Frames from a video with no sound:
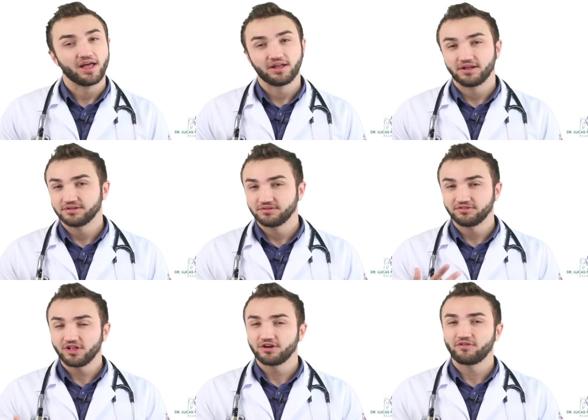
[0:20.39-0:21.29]
a
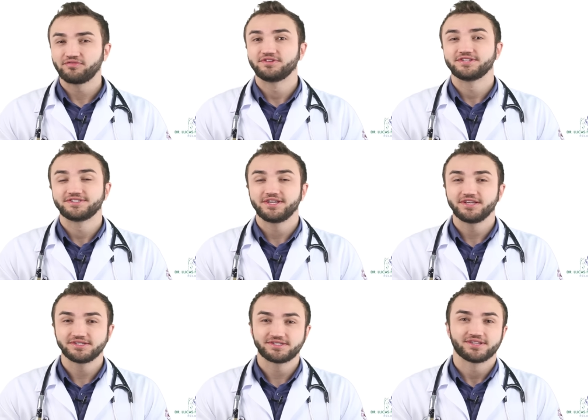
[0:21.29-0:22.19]
lot of
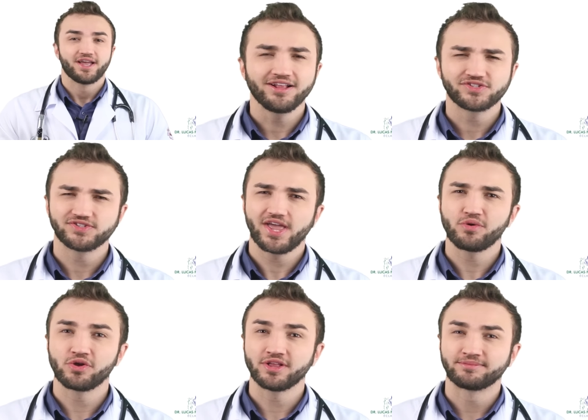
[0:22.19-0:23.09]
disease. And
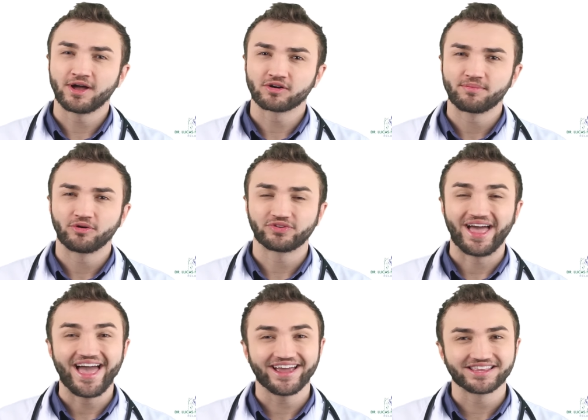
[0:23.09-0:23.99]
today we're gonna talk about
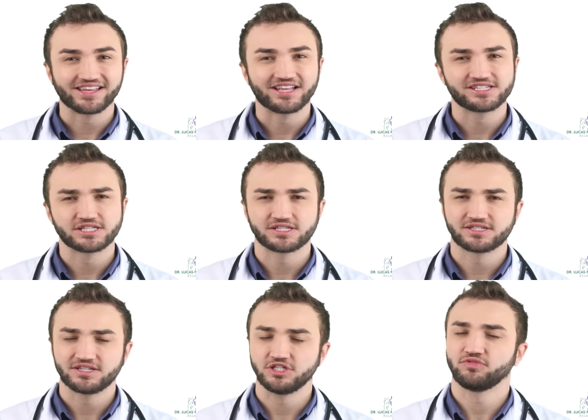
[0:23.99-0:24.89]
acne.
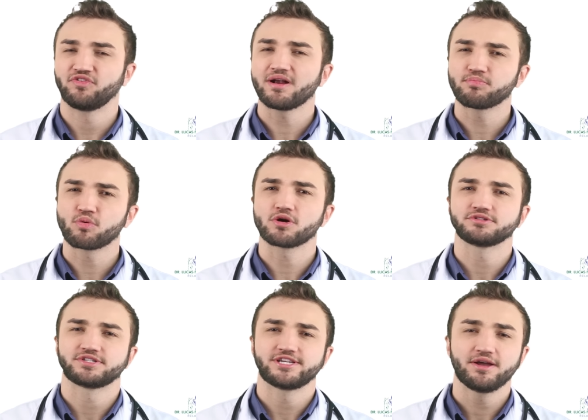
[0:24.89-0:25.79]
It's a very
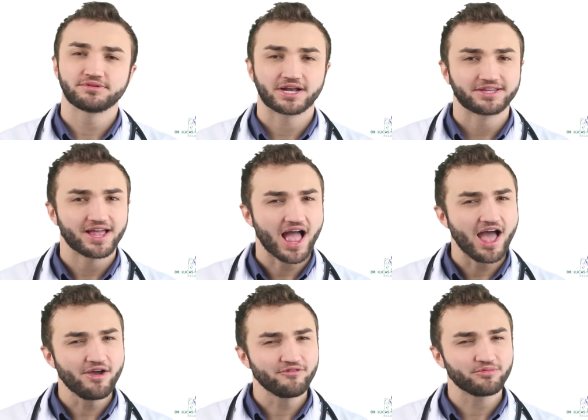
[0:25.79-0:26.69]
important subject that
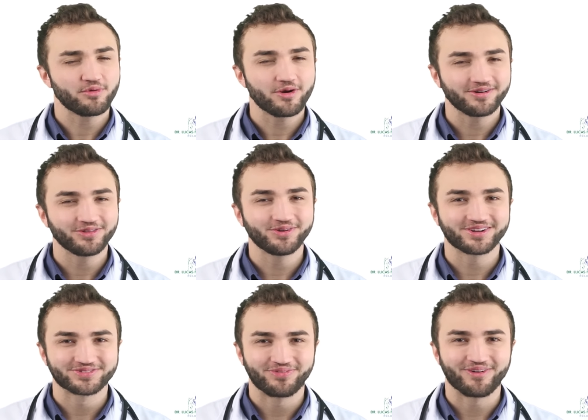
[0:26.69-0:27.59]
everybody
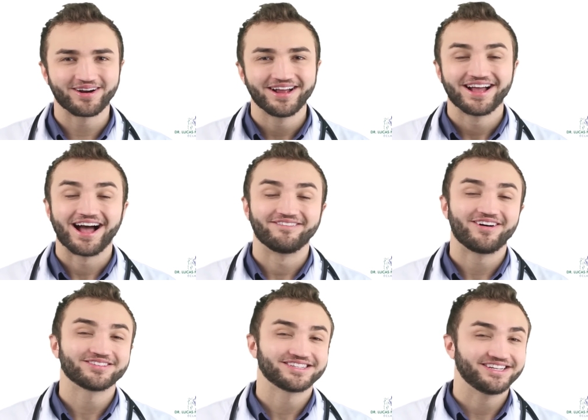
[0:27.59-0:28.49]
looks for
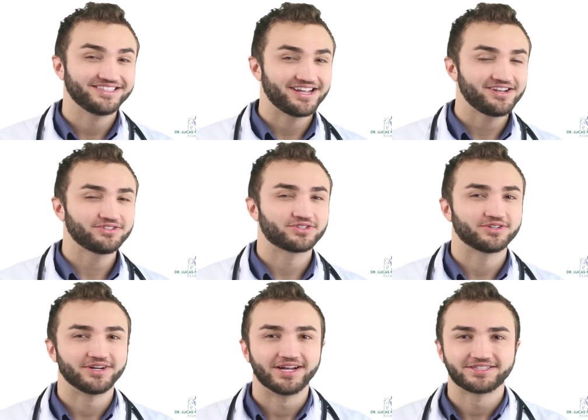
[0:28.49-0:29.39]
about in the
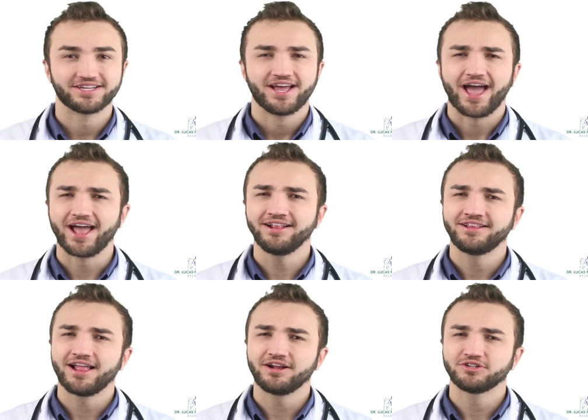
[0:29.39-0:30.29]
internet, and
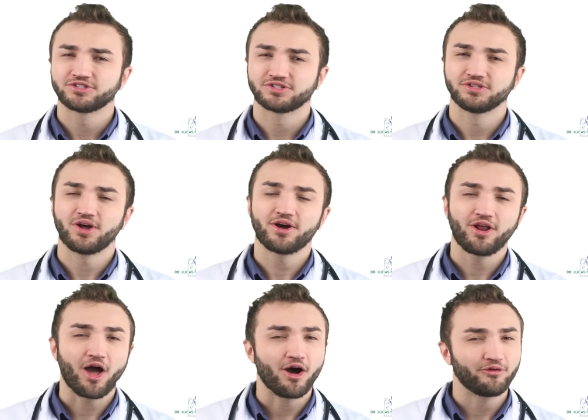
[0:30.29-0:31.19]
there's a lot
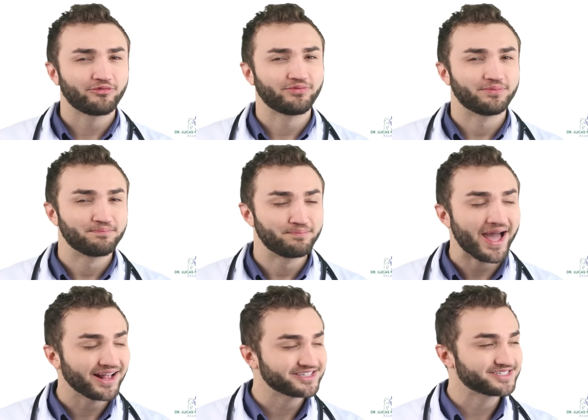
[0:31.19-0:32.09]
of
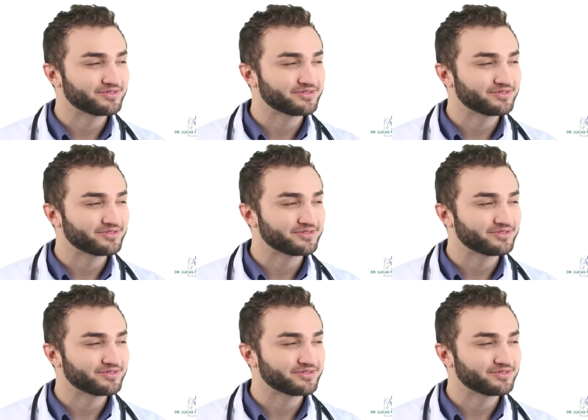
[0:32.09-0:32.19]
bad